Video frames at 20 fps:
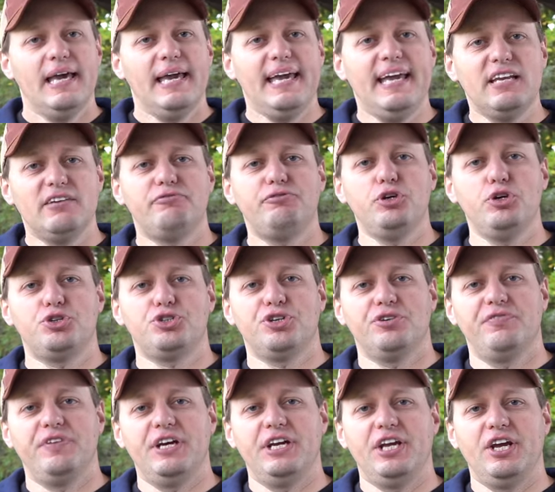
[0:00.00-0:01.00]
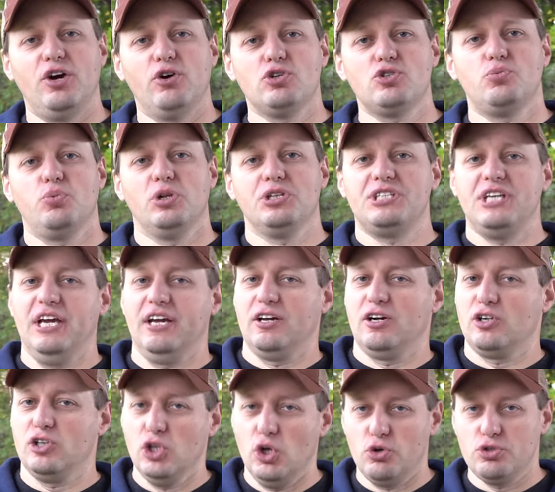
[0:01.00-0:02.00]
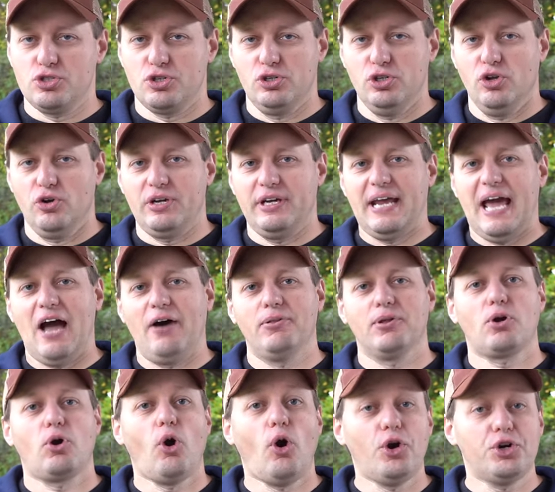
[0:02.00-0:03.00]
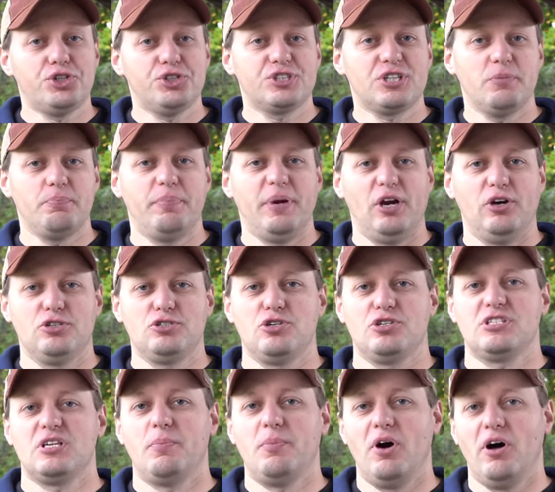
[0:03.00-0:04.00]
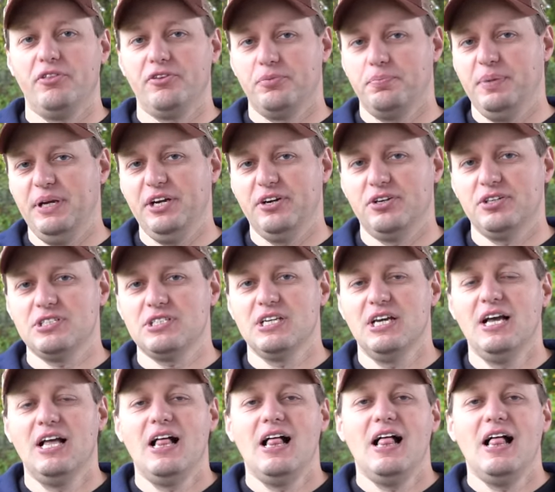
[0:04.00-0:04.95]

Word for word: In future videos, we'll take a closer look at how the cartridge compares to some other peers,